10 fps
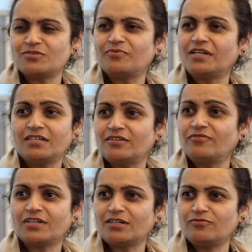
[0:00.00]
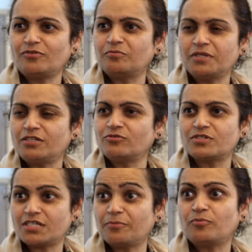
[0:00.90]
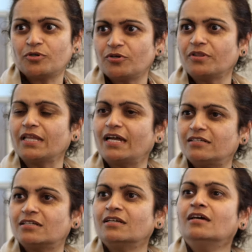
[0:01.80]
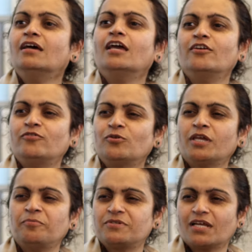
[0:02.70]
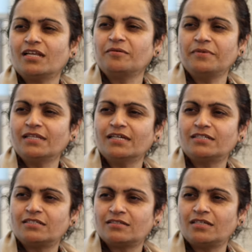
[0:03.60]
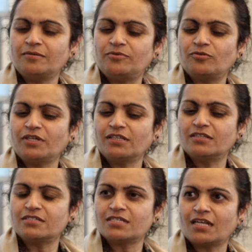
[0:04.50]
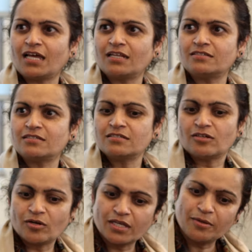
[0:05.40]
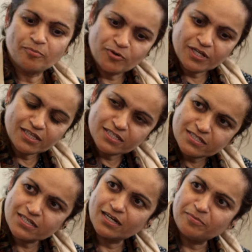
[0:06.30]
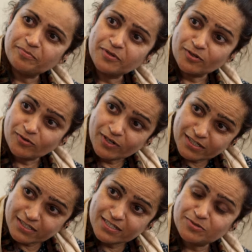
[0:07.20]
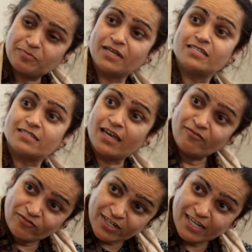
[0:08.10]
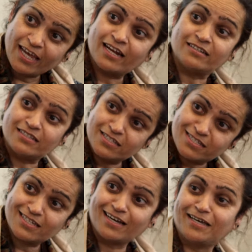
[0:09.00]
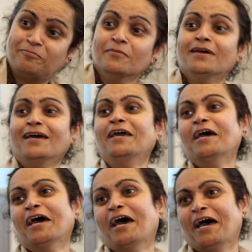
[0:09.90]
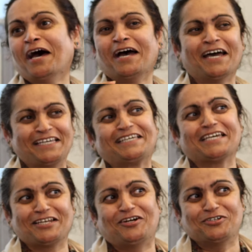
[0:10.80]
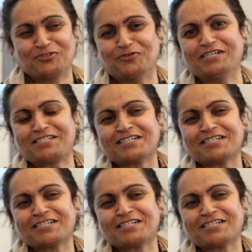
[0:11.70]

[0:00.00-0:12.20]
It's very difficult for me to stay put on that. Okay. If you keep telling me that keep doing this analysis or keep putting this cup, at this place every day at this time, I cannot do it.